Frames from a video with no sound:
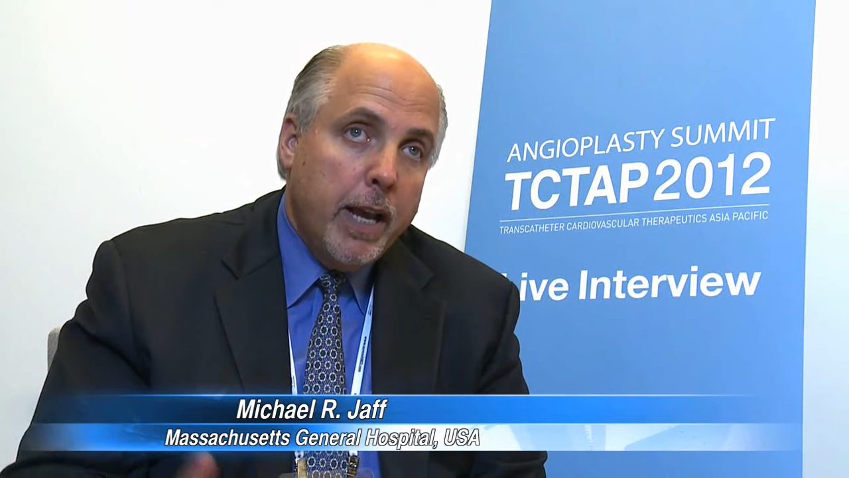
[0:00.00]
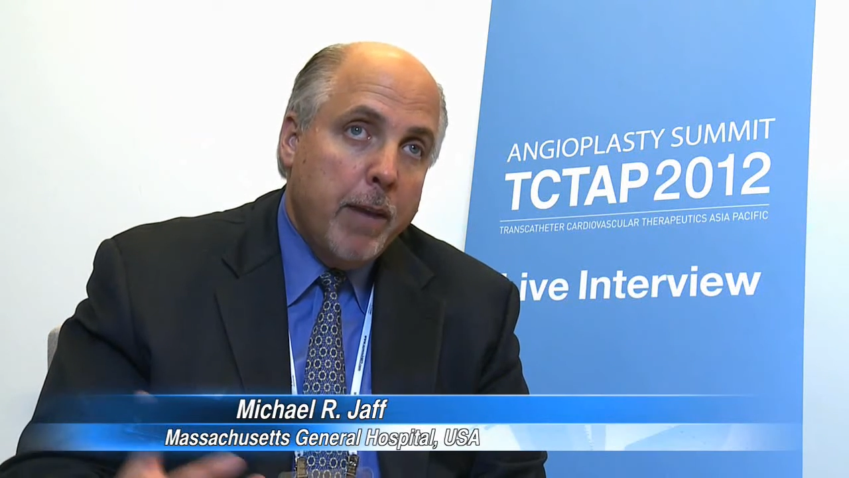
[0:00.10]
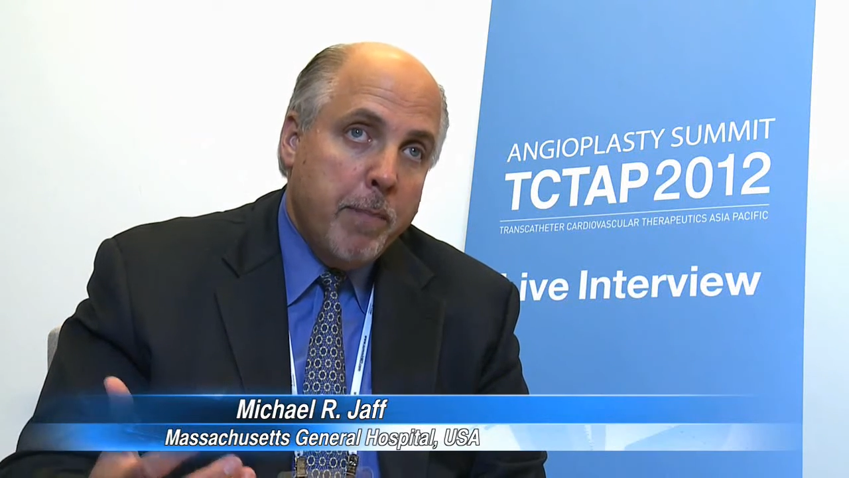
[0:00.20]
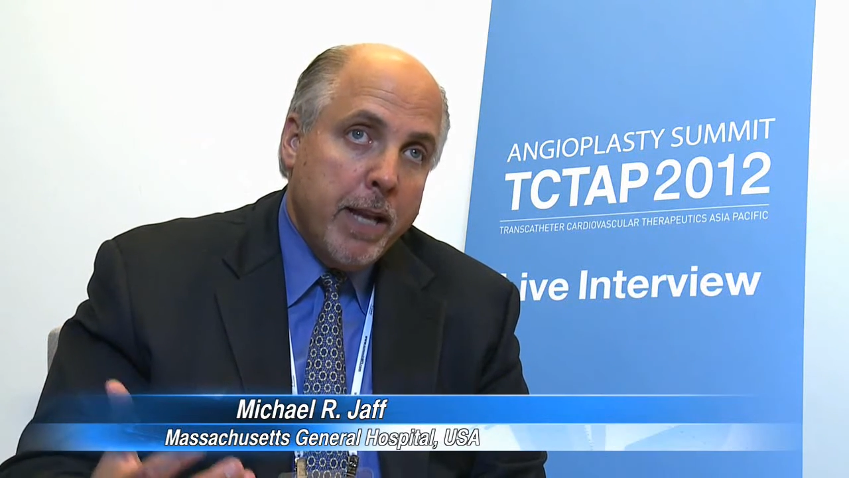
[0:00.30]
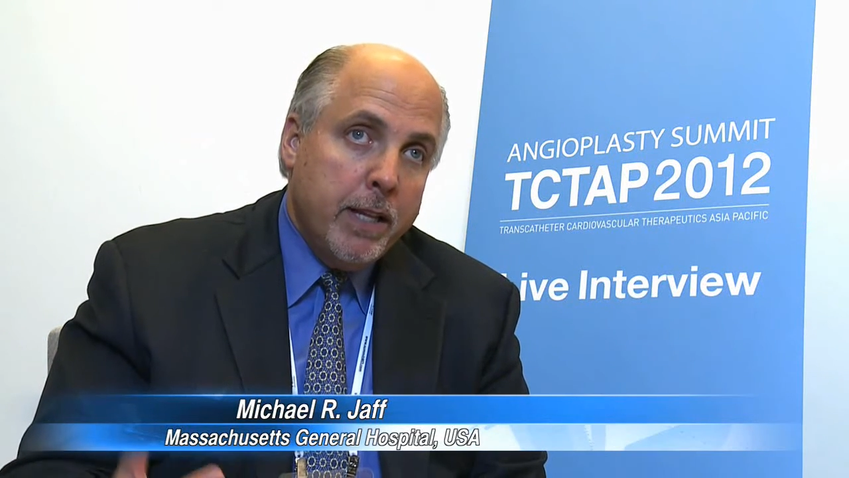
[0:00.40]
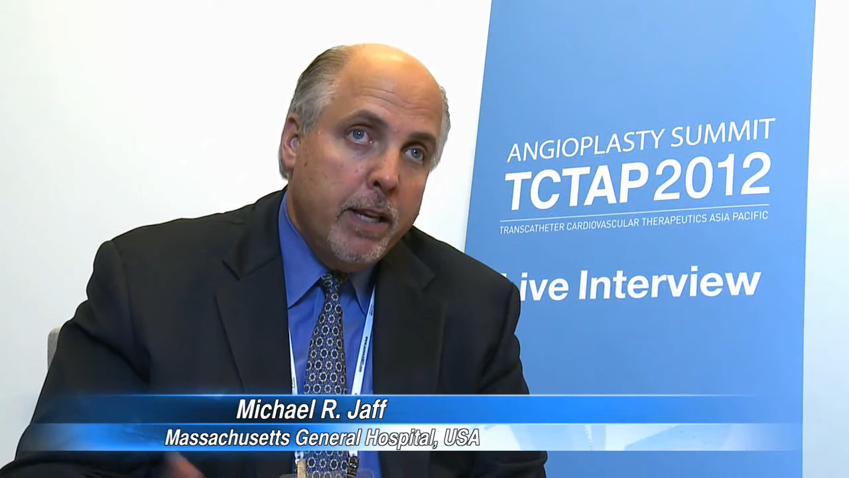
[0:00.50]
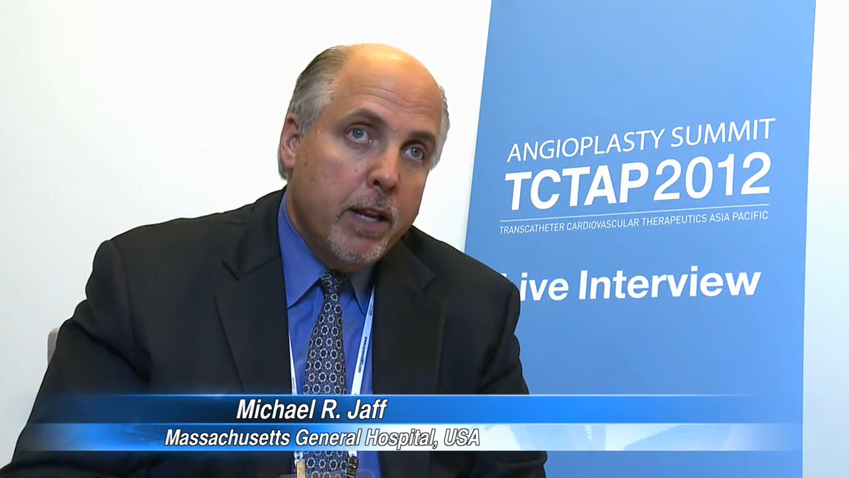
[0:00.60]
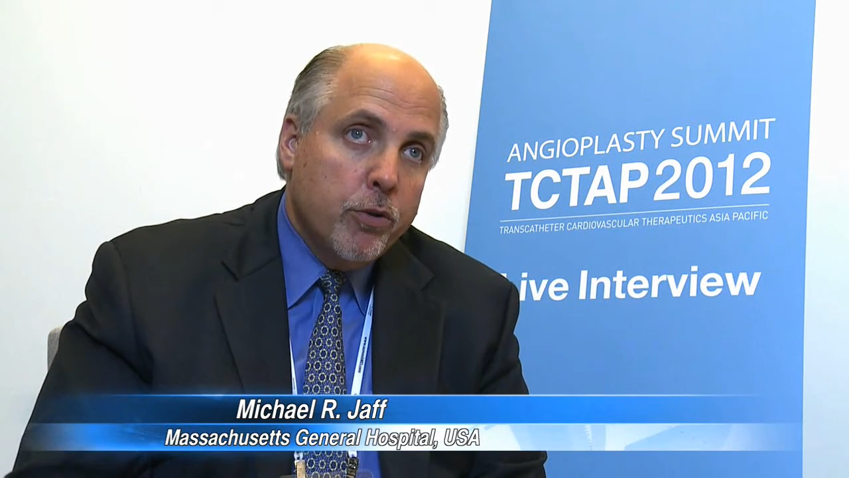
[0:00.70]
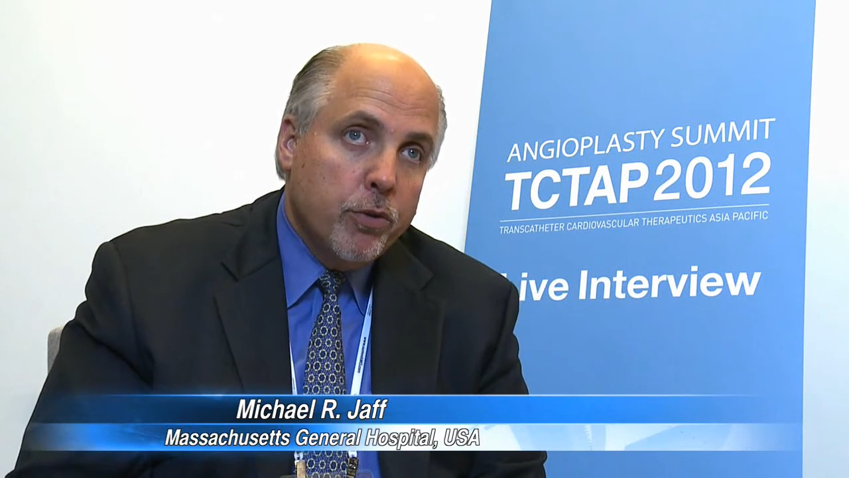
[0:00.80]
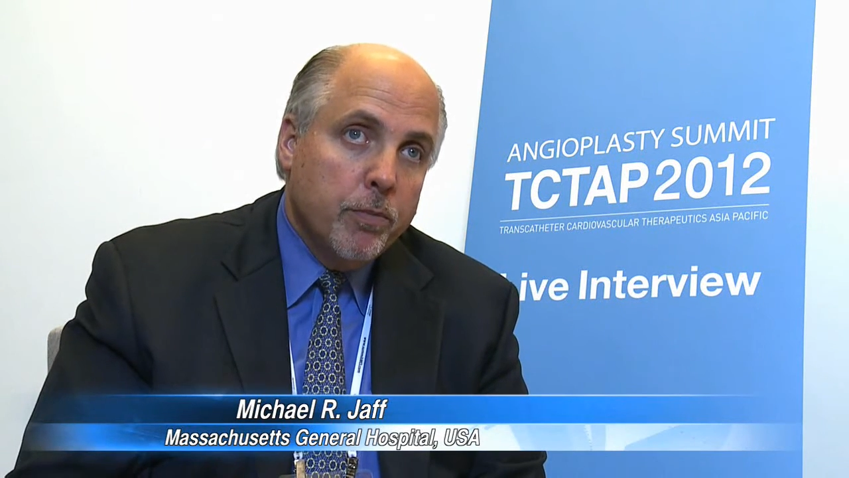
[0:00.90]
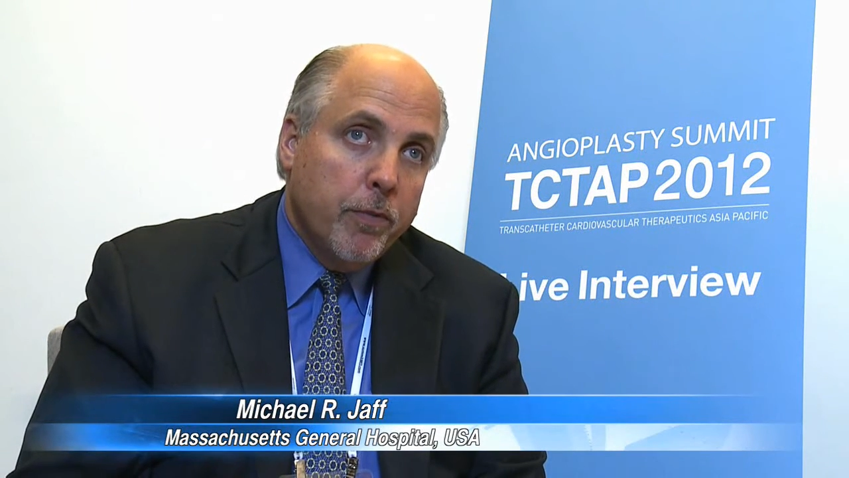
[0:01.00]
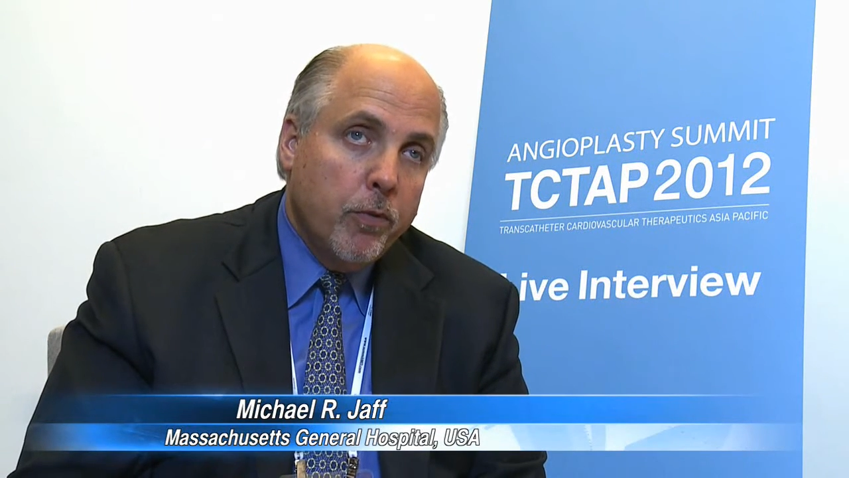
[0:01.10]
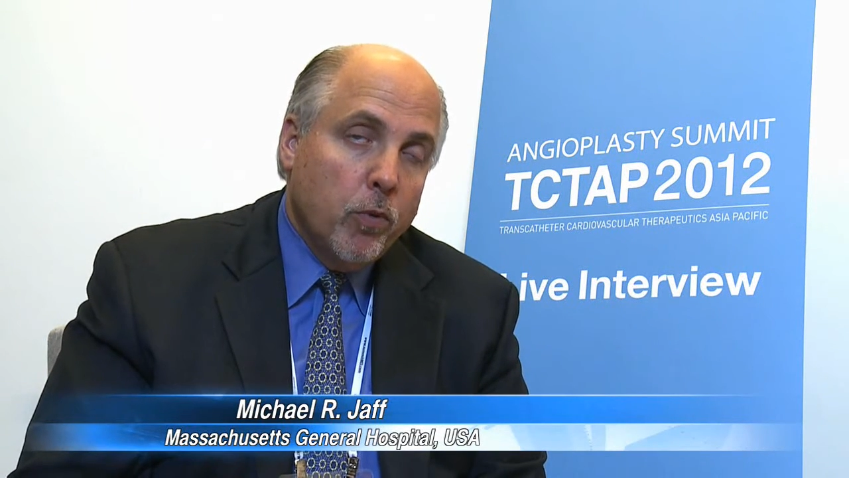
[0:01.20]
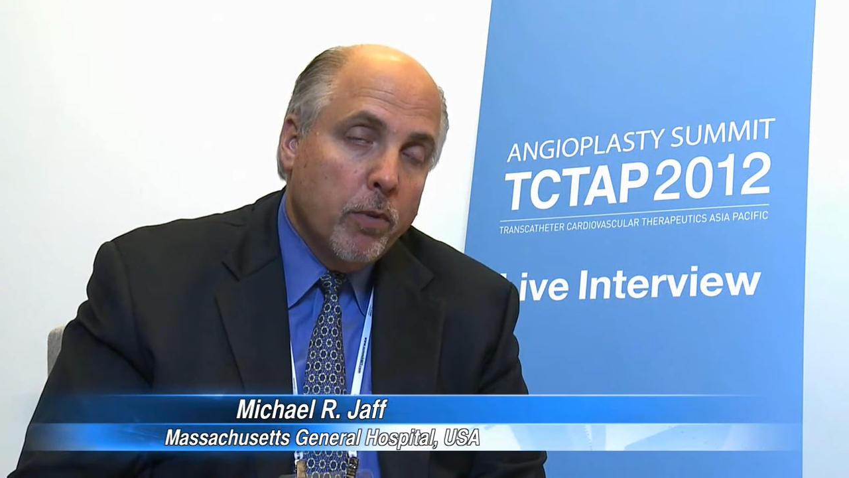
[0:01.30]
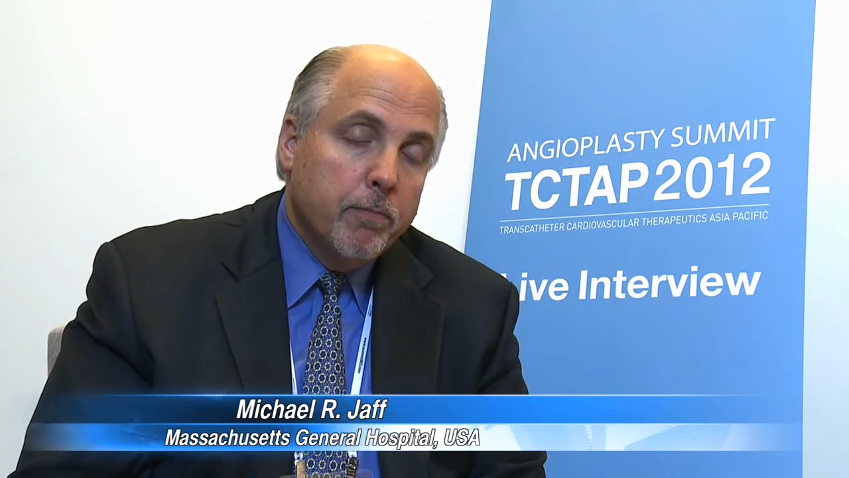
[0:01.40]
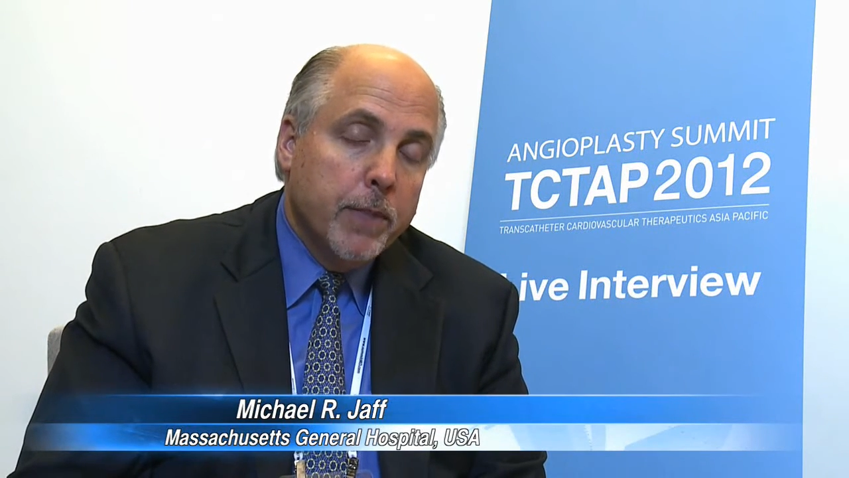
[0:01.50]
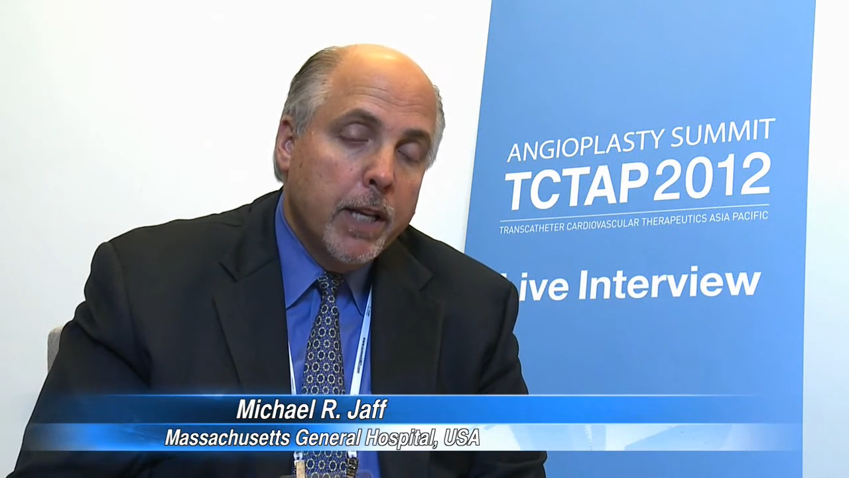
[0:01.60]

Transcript: and make the aneurysm form.